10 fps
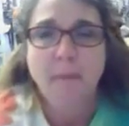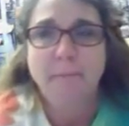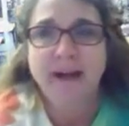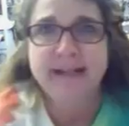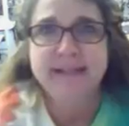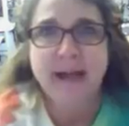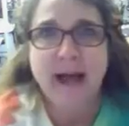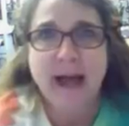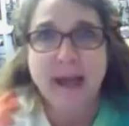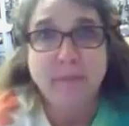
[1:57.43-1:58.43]
But
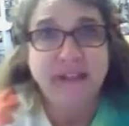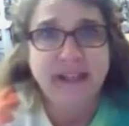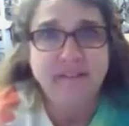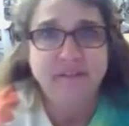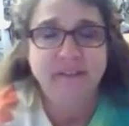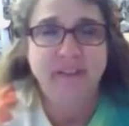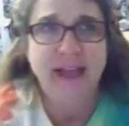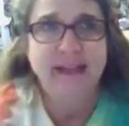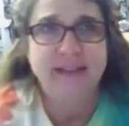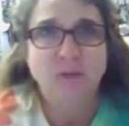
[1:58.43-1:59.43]
I believe
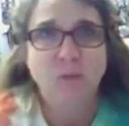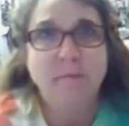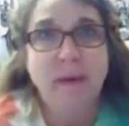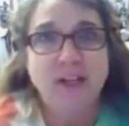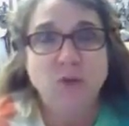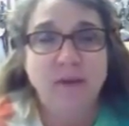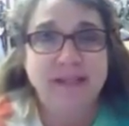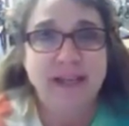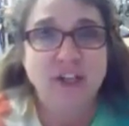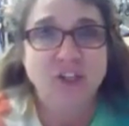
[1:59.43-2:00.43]
that we might as well
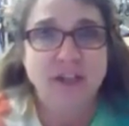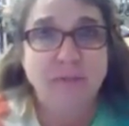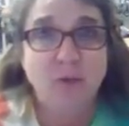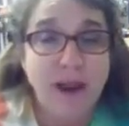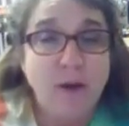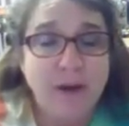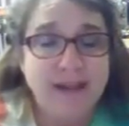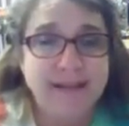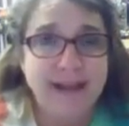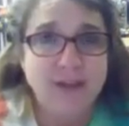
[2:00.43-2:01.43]
teach them the right way
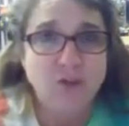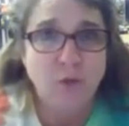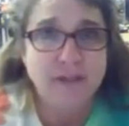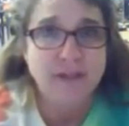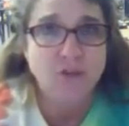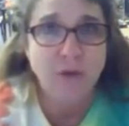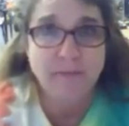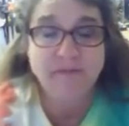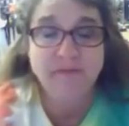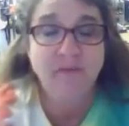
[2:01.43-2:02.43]
to cite sources right
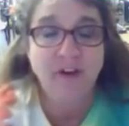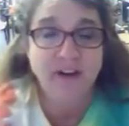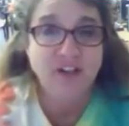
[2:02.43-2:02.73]
from the very